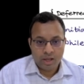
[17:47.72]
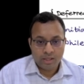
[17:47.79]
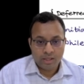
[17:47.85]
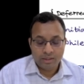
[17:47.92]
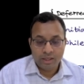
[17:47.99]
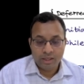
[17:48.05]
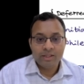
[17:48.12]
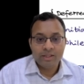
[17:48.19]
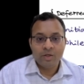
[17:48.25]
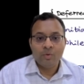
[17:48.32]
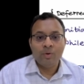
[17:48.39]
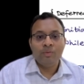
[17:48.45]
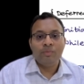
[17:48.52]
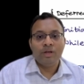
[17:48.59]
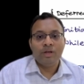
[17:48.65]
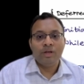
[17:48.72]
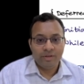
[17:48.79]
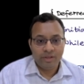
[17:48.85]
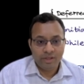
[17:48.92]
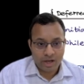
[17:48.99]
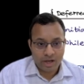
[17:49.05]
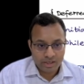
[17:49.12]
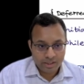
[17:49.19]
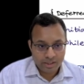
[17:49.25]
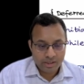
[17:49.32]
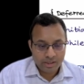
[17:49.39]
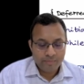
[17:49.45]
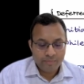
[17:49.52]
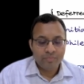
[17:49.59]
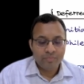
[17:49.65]
and there is a Nobel Prize winning
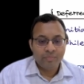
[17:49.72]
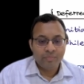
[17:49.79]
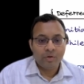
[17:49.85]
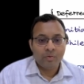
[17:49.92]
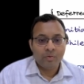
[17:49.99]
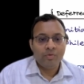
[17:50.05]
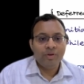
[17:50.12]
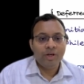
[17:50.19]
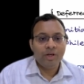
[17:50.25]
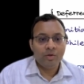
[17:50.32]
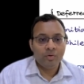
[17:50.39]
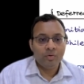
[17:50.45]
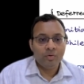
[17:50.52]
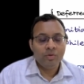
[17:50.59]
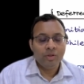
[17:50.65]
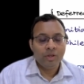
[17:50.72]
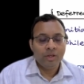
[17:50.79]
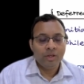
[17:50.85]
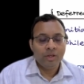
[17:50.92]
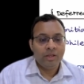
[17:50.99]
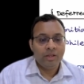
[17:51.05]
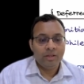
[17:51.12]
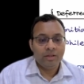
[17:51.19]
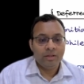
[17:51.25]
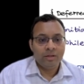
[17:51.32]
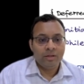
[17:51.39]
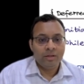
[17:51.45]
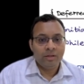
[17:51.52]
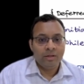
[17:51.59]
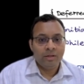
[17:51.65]
idea that what we can do is
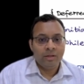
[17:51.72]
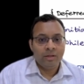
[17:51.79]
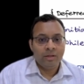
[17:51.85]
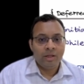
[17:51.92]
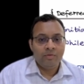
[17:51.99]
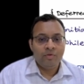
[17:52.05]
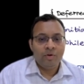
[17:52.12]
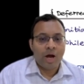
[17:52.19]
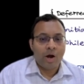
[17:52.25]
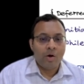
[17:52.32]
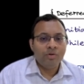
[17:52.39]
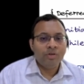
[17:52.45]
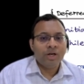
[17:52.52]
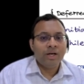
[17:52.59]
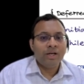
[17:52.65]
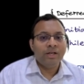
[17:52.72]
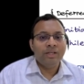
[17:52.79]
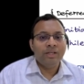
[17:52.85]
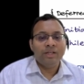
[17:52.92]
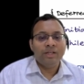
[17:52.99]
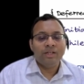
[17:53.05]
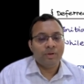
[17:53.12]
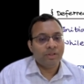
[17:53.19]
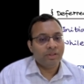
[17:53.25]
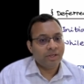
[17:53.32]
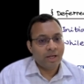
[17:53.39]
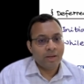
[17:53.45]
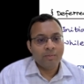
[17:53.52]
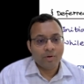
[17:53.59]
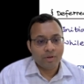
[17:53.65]
if we outright reject a
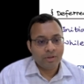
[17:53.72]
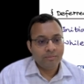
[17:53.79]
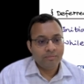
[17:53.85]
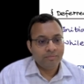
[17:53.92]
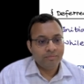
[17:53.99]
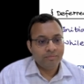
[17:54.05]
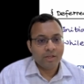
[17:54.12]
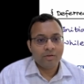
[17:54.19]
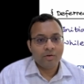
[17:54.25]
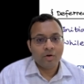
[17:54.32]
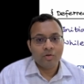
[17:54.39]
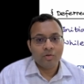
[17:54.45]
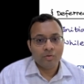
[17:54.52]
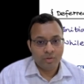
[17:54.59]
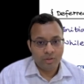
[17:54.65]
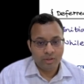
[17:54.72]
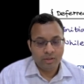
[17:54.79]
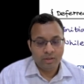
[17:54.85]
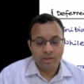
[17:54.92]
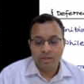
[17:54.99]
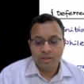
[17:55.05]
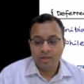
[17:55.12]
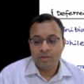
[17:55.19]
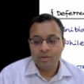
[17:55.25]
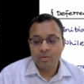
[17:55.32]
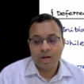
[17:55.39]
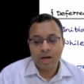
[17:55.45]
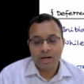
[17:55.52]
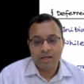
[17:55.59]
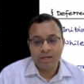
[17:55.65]
person M1, that's not good. There is
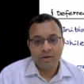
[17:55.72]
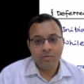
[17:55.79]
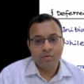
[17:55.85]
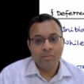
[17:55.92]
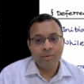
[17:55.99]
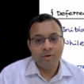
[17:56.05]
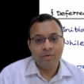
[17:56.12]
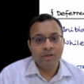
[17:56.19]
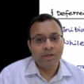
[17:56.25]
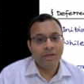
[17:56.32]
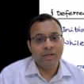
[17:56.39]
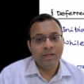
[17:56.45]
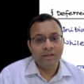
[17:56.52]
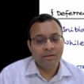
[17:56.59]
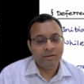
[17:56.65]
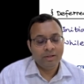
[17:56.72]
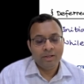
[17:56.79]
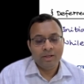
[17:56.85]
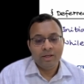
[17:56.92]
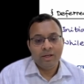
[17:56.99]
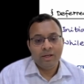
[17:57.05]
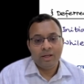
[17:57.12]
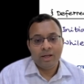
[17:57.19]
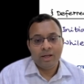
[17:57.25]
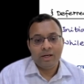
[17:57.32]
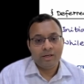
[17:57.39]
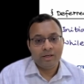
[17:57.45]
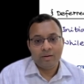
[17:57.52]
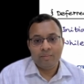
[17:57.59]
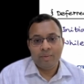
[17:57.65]
no guarantee a woman will really
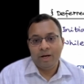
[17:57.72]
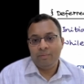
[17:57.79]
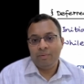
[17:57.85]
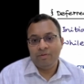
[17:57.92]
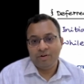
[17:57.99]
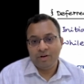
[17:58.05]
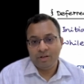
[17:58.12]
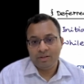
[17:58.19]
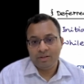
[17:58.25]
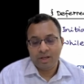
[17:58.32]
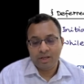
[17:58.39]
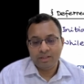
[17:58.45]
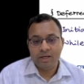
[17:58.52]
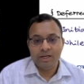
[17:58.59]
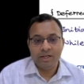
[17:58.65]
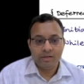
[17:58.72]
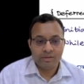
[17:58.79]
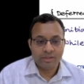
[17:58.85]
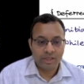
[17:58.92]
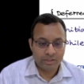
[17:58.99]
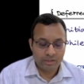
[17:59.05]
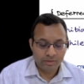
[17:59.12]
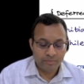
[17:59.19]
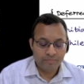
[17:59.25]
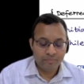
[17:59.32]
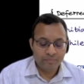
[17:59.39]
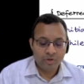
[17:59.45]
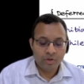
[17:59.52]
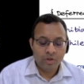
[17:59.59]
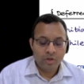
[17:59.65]
get uh, better preference at the later stage.
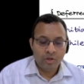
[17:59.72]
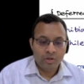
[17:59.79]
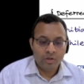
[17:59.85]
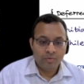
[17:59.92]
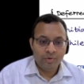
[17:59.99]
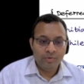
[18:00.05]
So